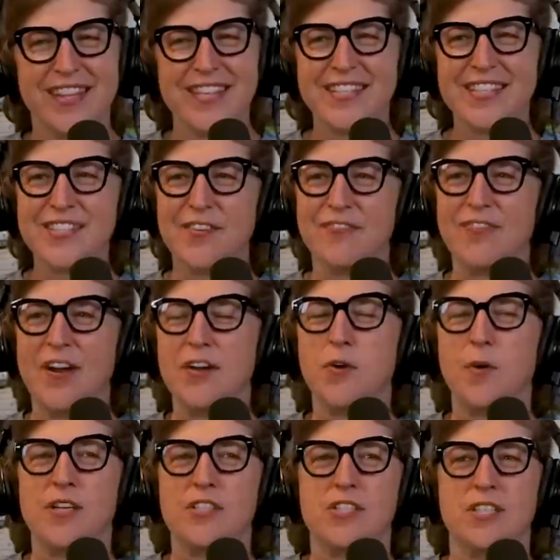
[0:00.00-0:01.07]
This is a
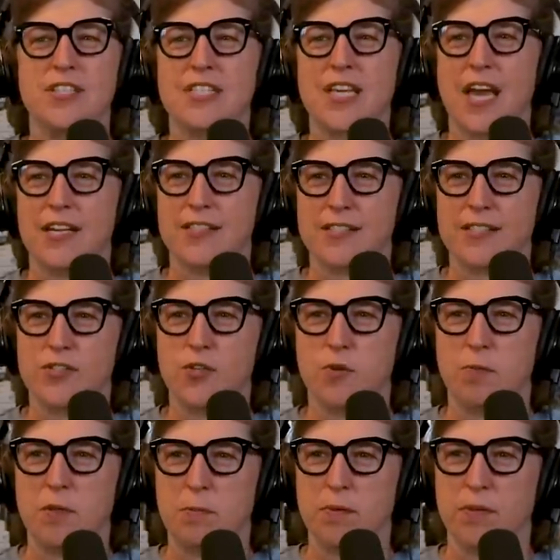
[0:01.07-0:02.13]
fun question to ask
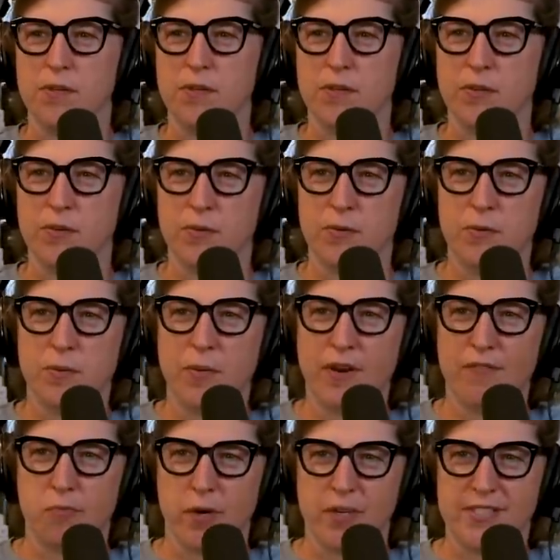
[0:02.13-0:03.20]
two people who
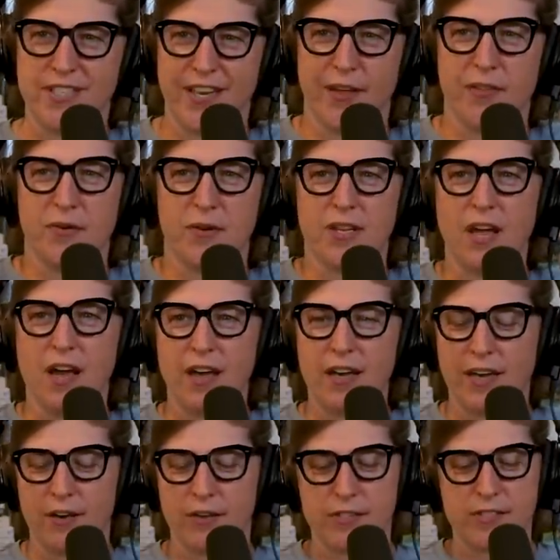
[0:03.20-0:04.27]
have worked together a
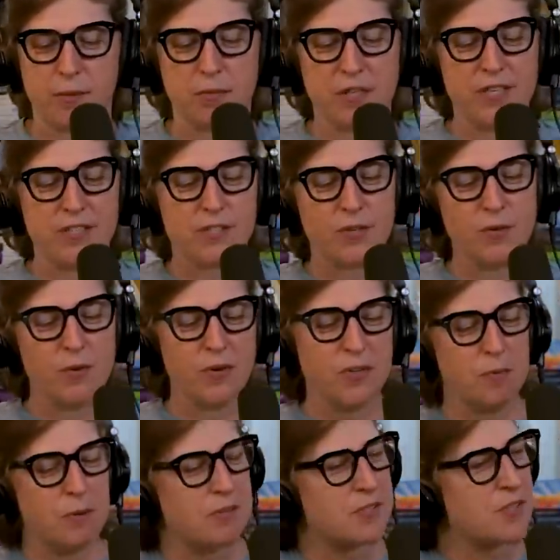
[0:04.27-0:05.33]
lot and are siblings. Who are
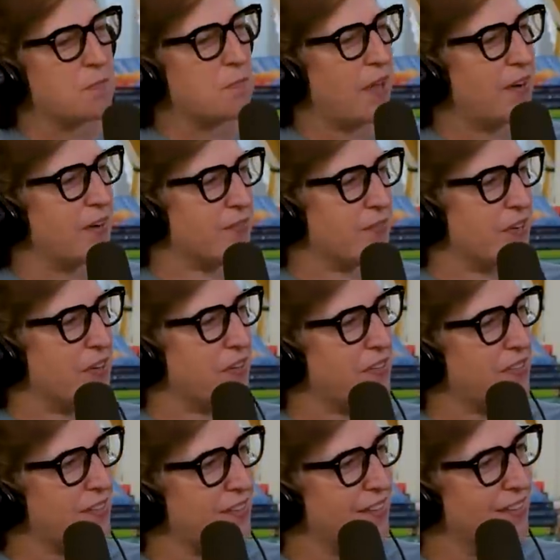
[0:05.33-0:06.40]
you most competitive with?